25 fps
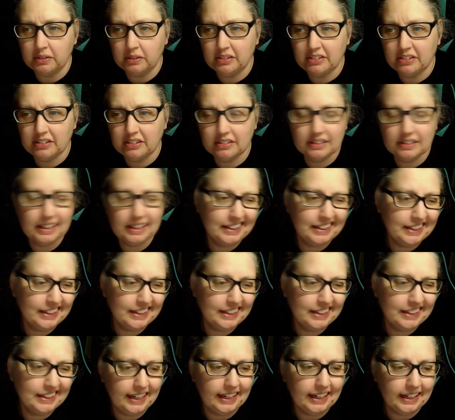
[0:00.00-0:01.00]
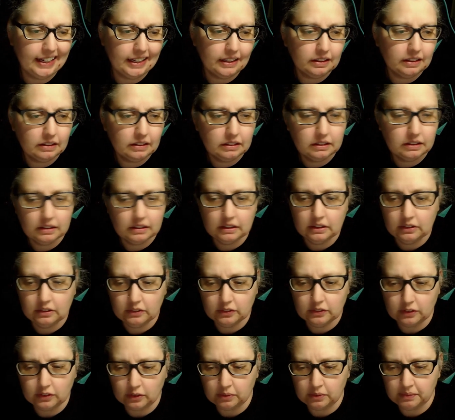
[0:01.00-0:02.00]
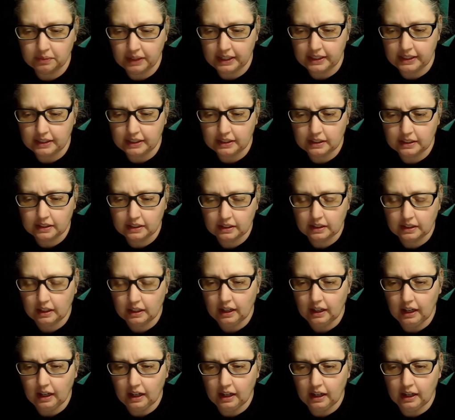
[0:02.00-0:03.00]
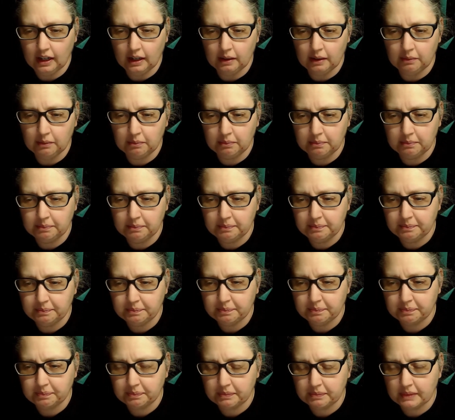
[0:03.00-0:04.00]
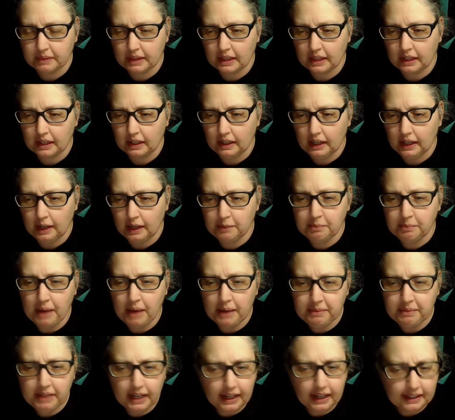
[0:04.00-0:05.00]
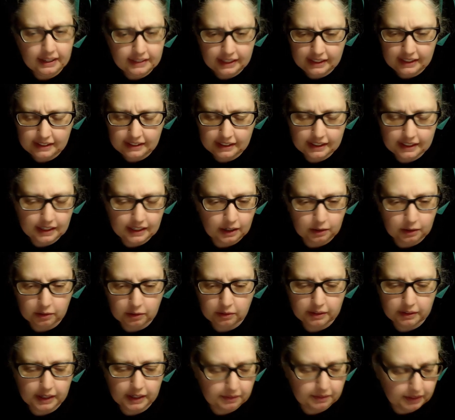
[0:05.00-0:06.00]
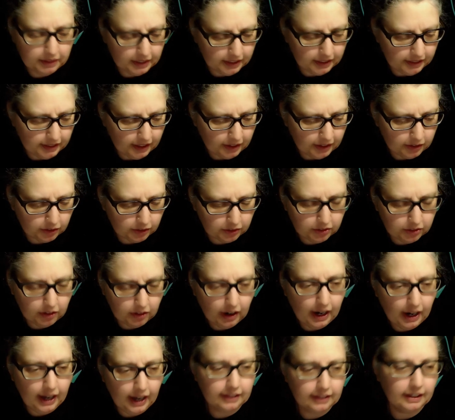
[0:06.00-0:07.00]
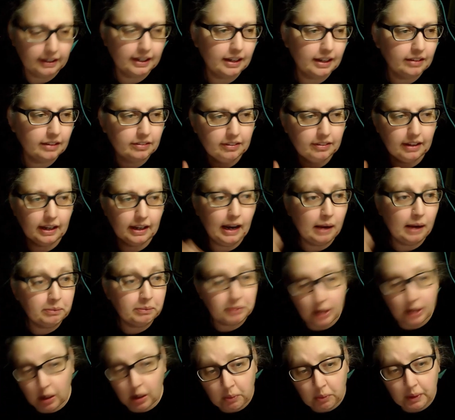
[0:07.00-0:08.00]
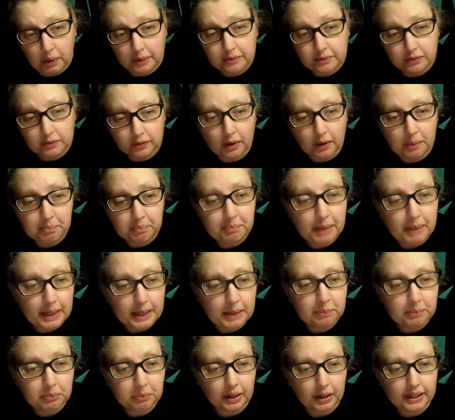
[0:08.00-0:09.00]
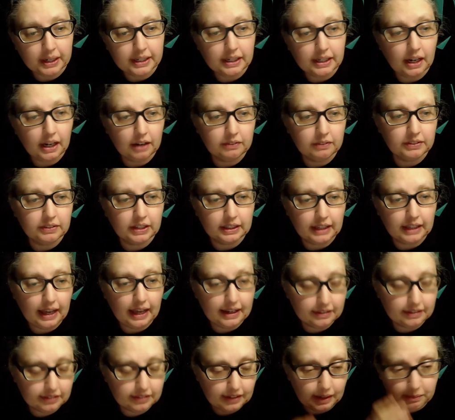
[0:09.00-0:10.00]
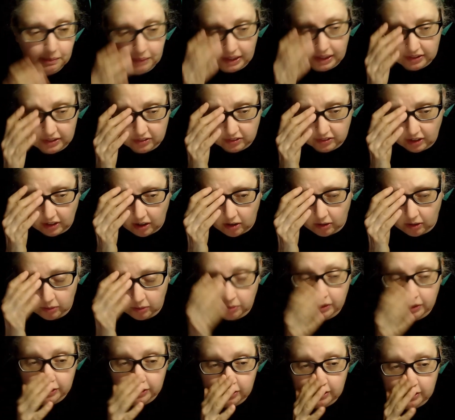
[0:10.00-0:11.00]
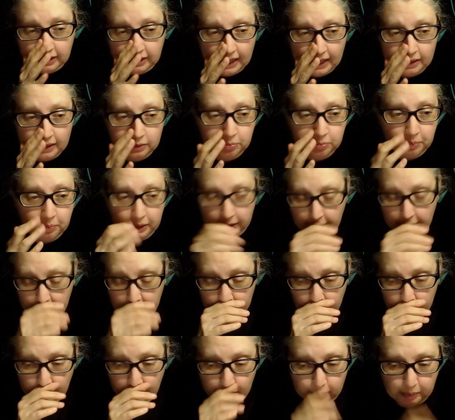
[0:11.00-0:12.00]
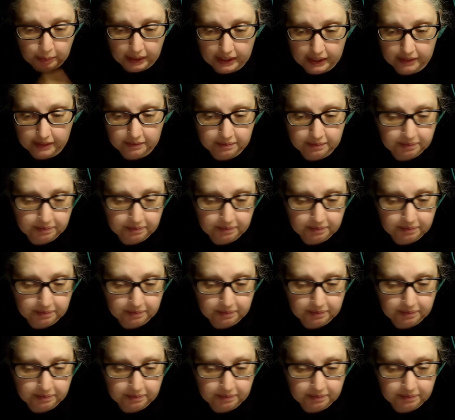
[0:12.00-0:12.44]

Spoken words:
It's just kind of for me. And maybe I need to go give it another try. Like I said, I'm going from memory of the last time I saw it, which it has been a little bit.